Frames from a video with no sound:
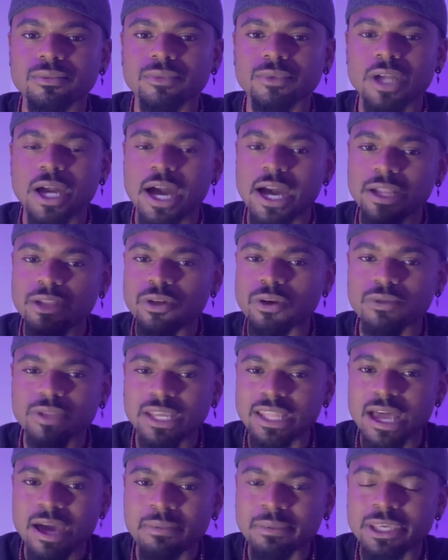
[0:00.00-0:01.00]
I know that
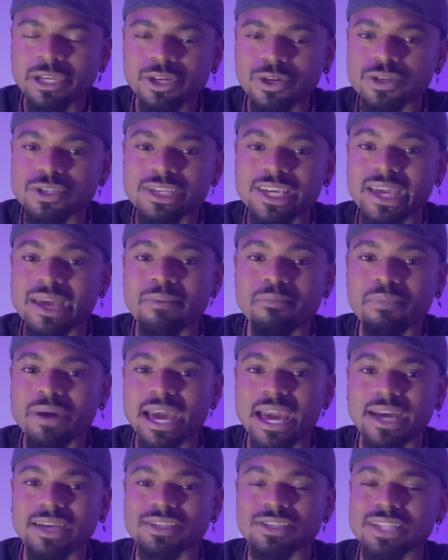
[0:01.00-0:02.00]
I'm here to
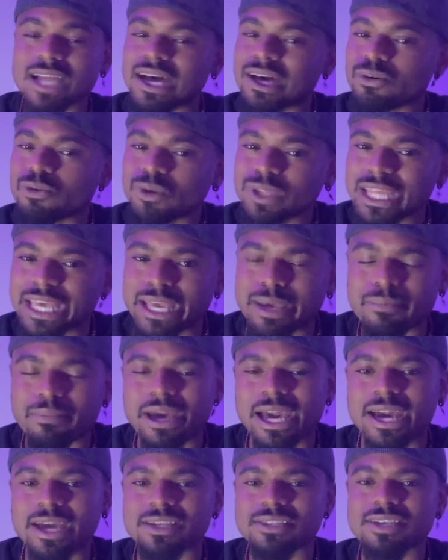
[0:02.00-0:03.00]
impact, not only
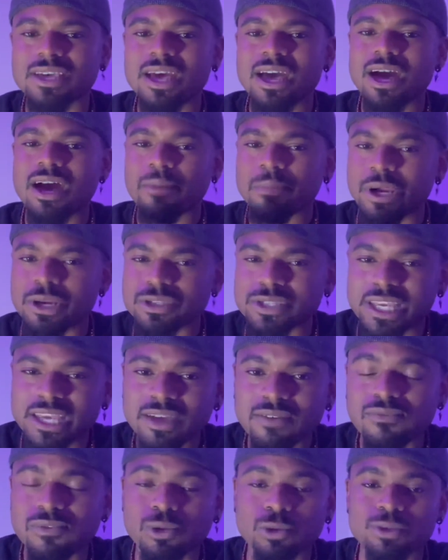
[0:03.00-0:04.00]
impact. I'm here to
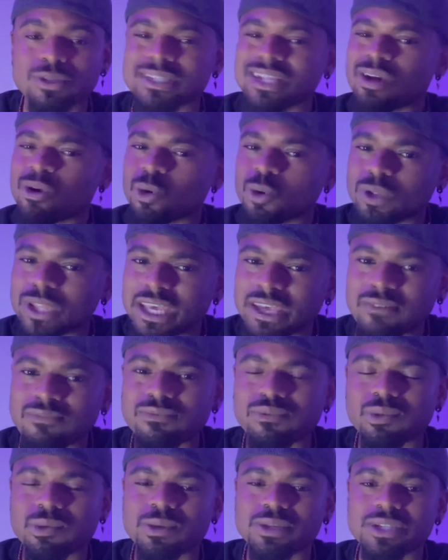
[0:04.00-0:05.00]
influence, not only
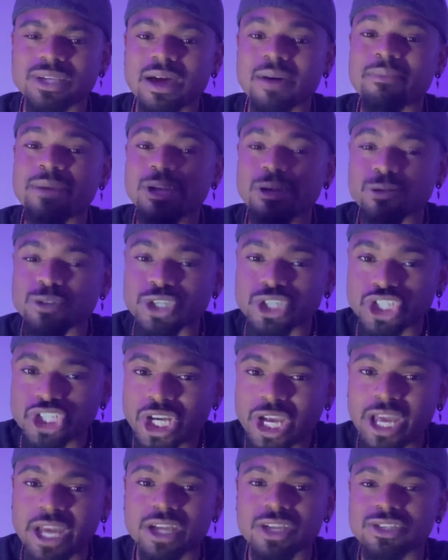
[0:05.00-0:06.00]
influence. I'm here to
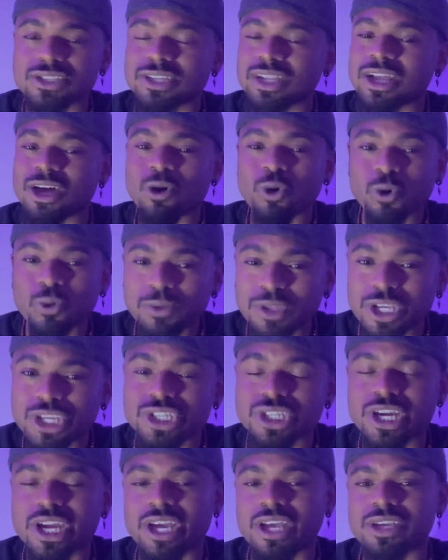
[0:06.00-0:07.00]
change, not only
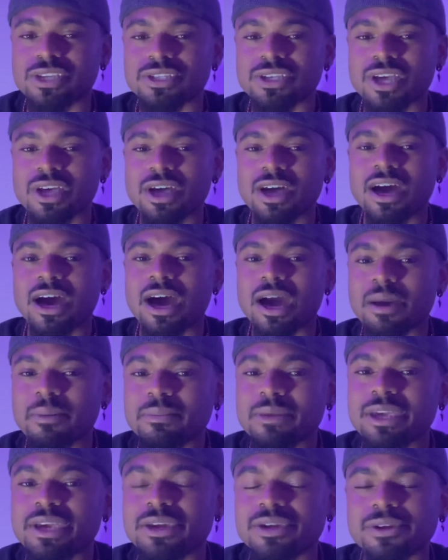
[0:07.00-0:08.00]
change. I'm
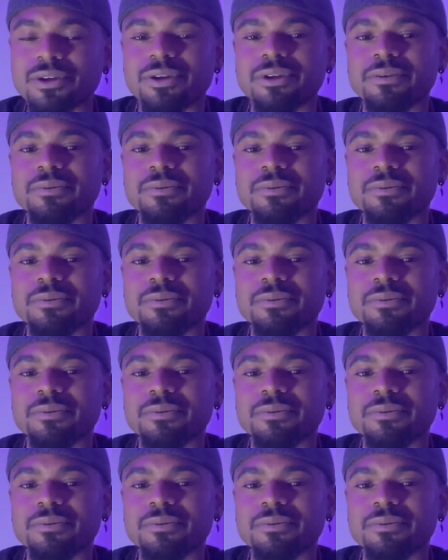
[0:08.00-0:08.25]
here